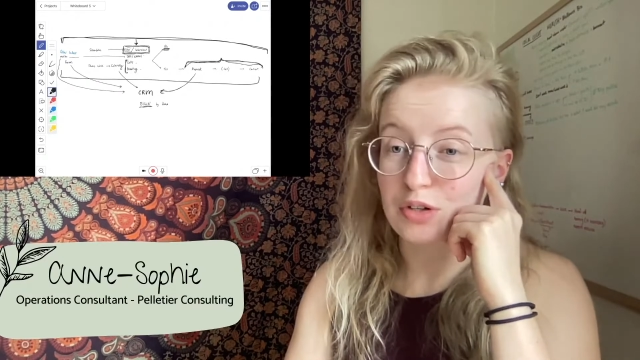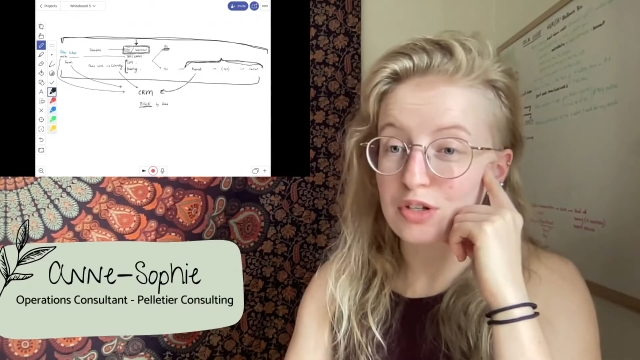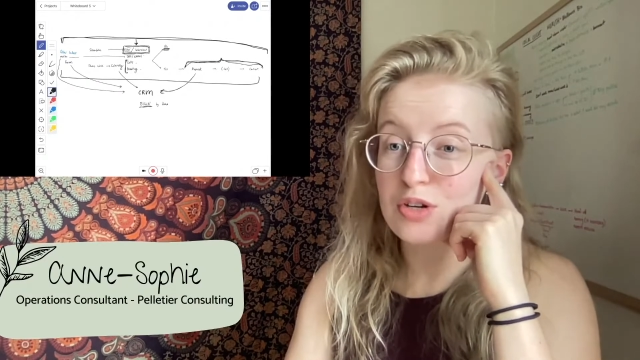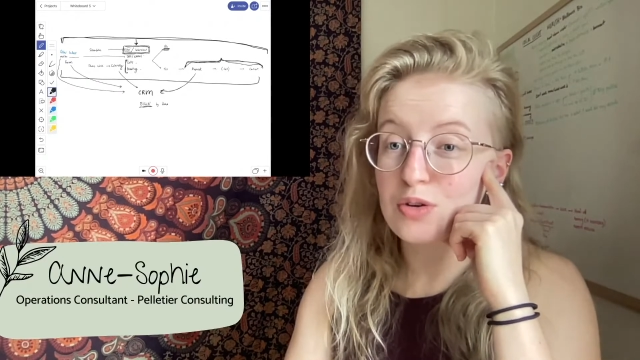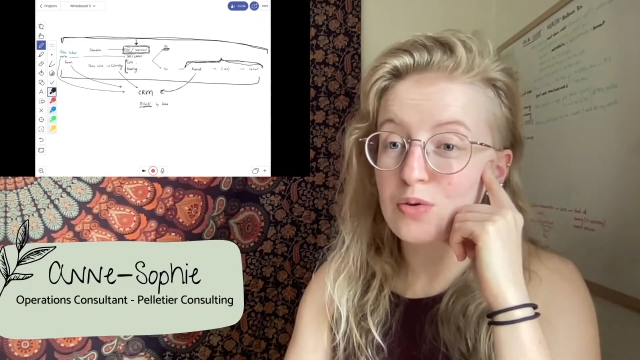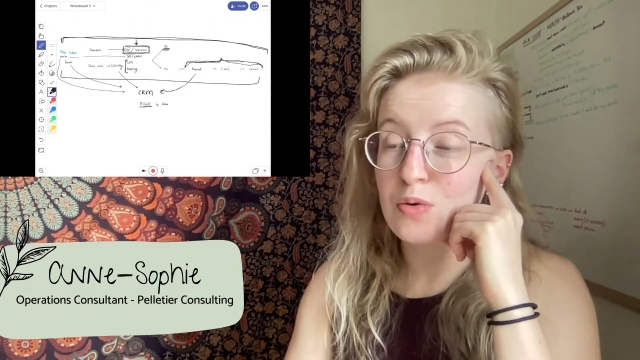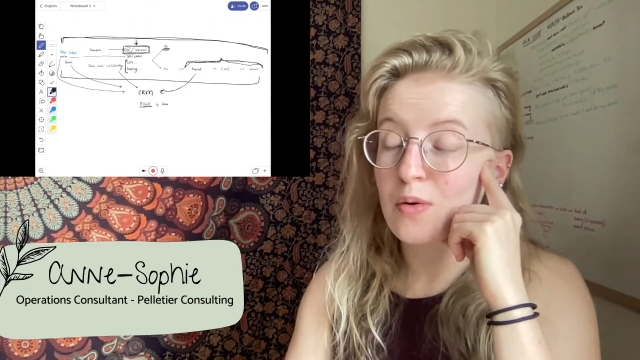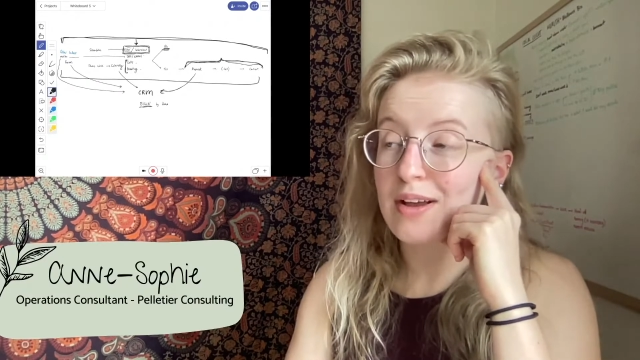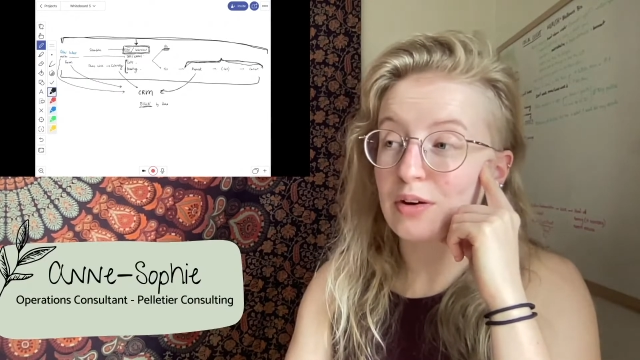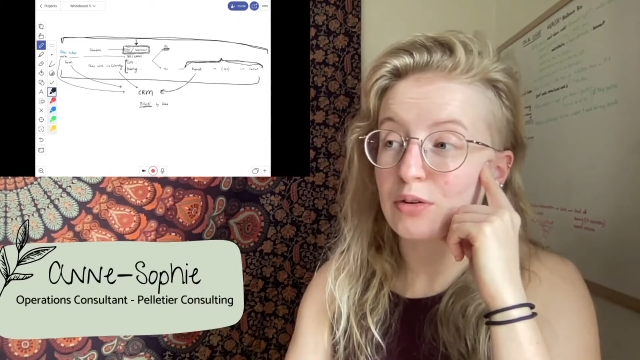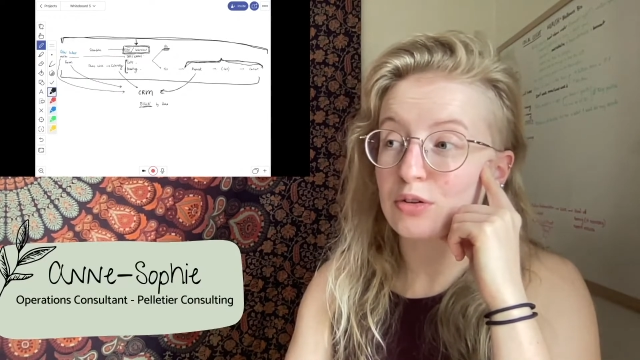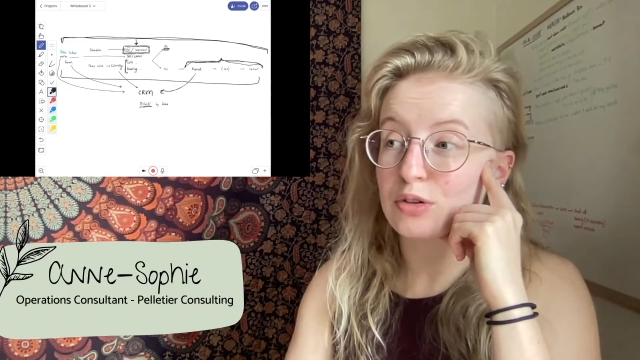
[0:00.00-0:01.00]
you
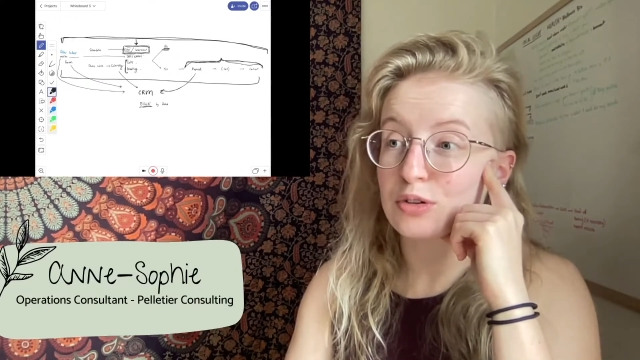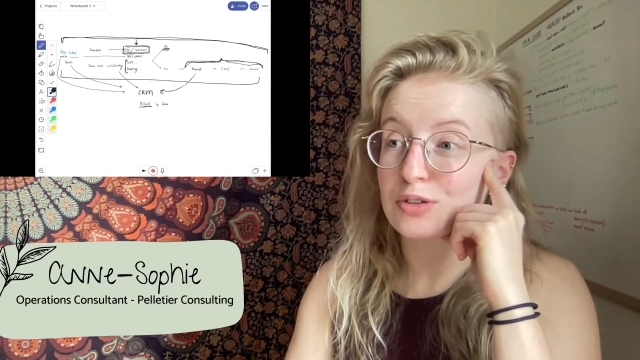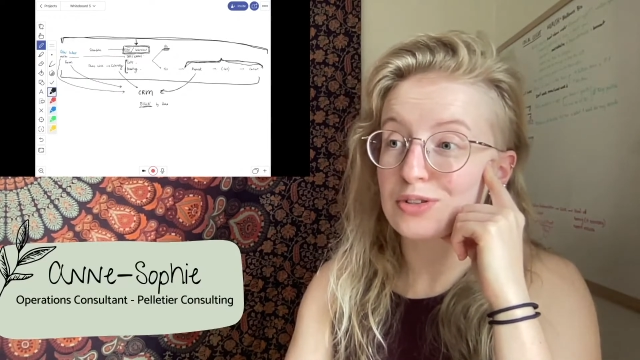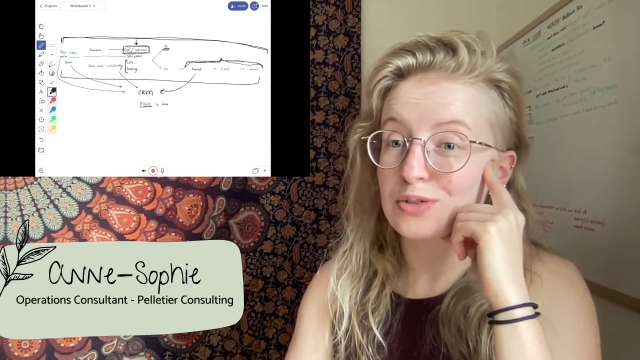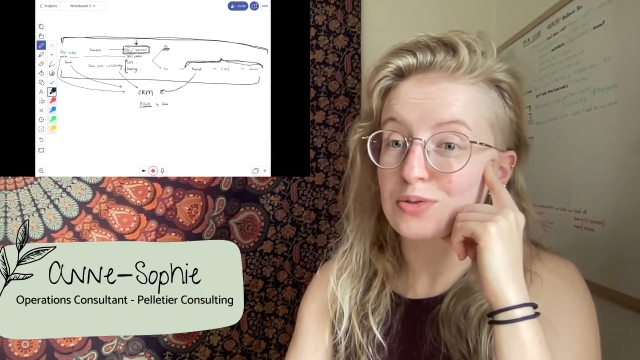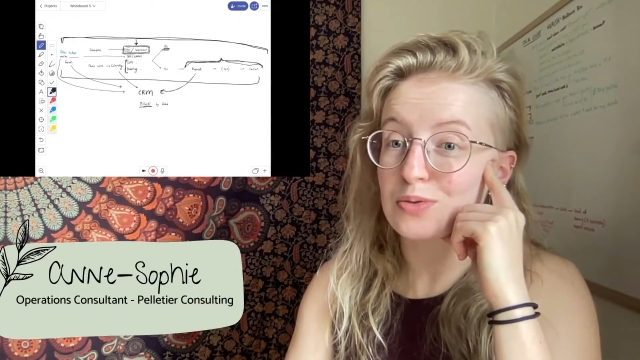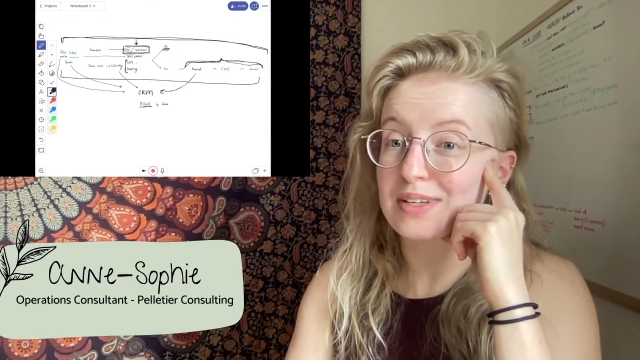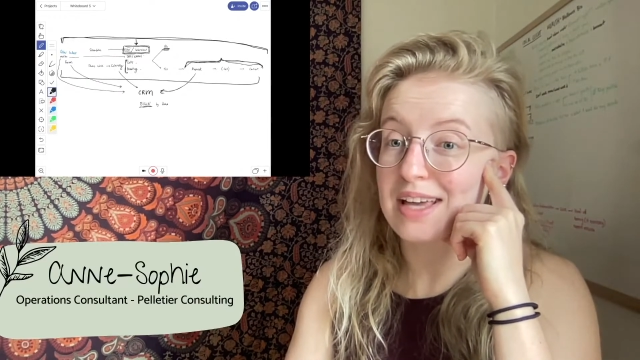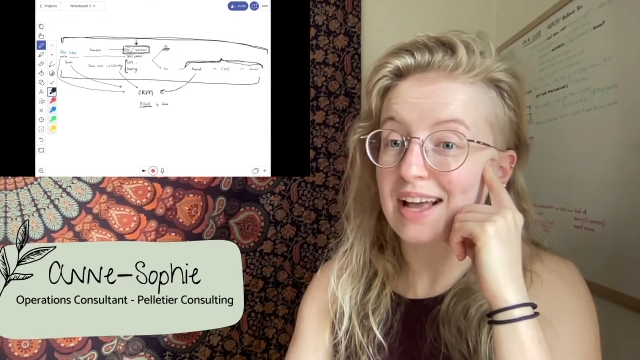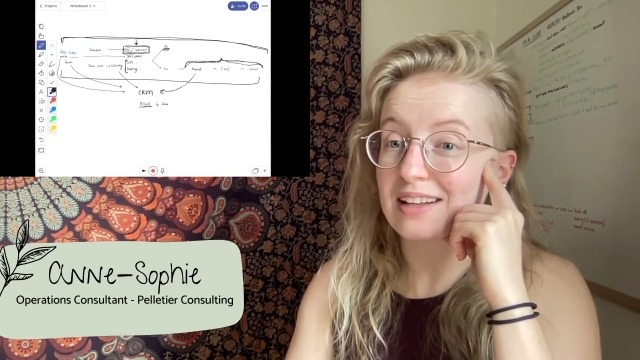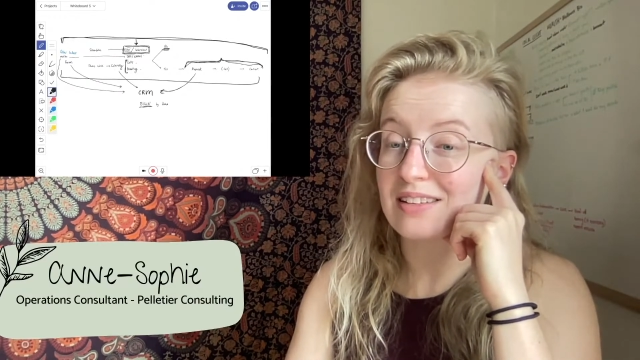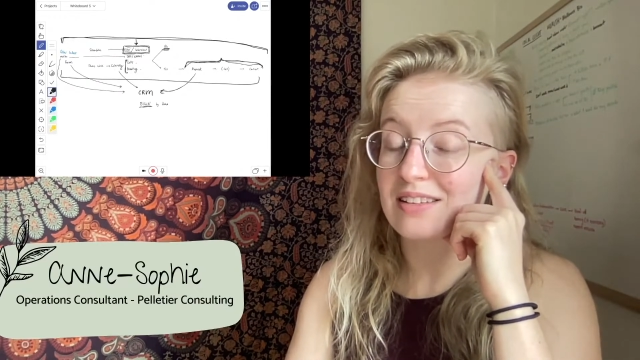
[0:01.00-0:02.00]
in order to
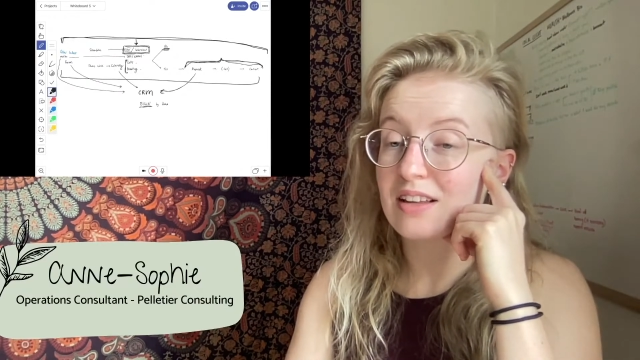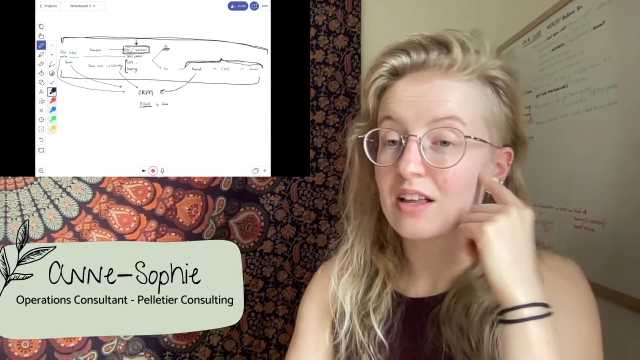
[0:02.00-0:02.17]
get